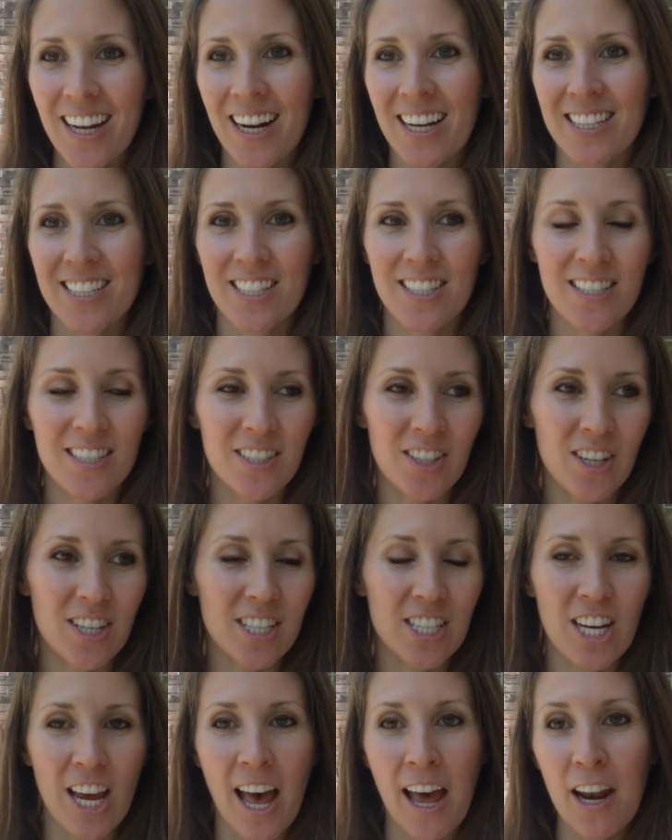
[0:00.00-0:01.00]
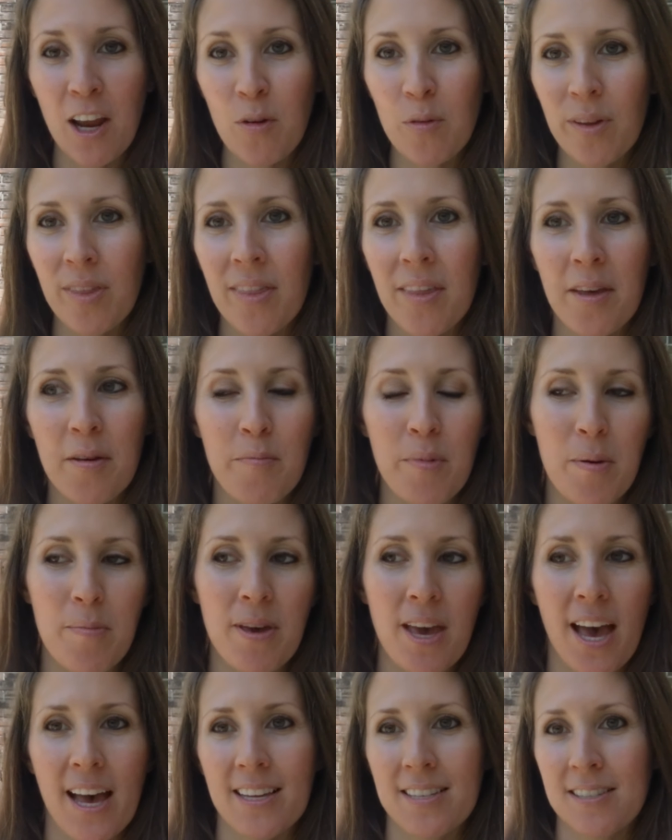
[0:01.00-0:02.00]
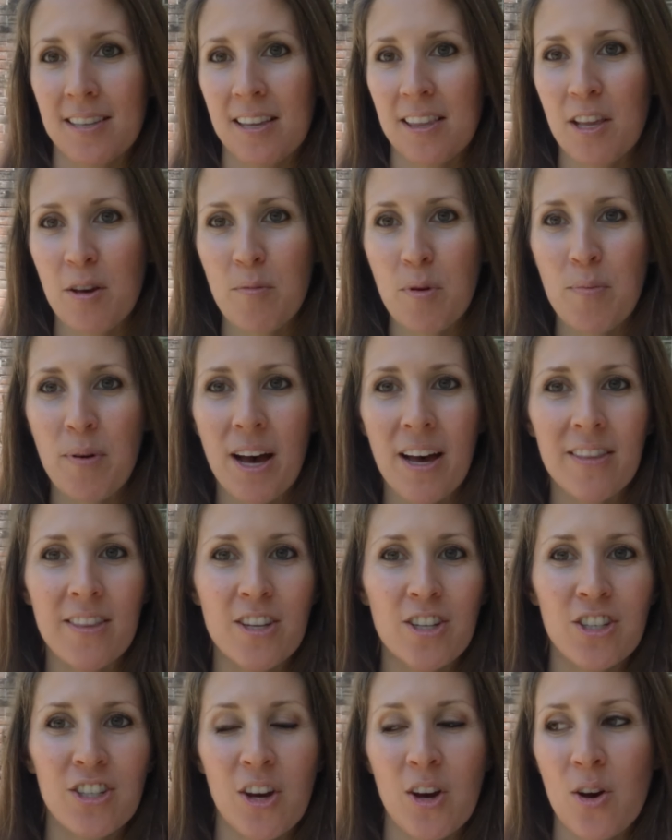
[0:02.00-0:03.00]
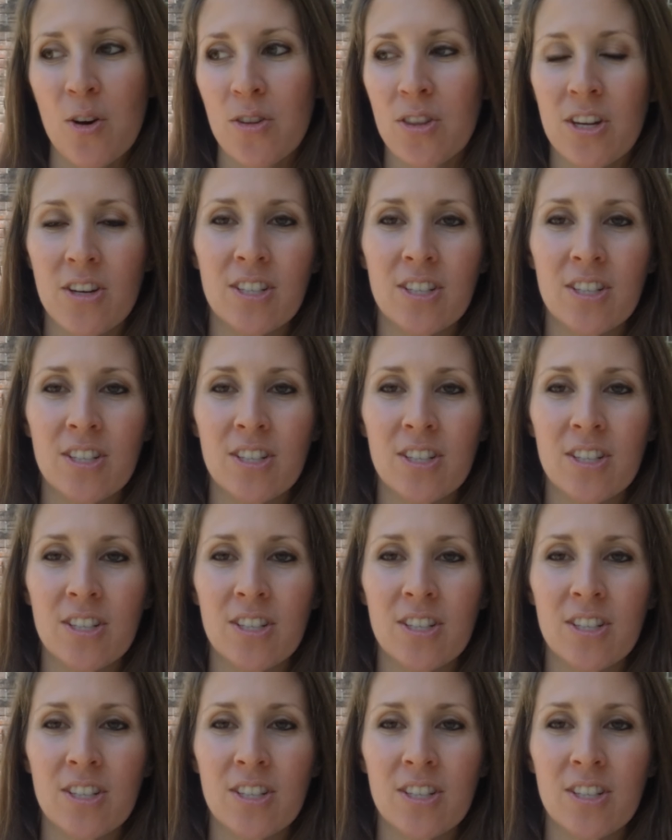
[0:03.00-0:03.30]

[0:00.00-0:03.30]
And I just start chatting with them, maybe asking them about the show,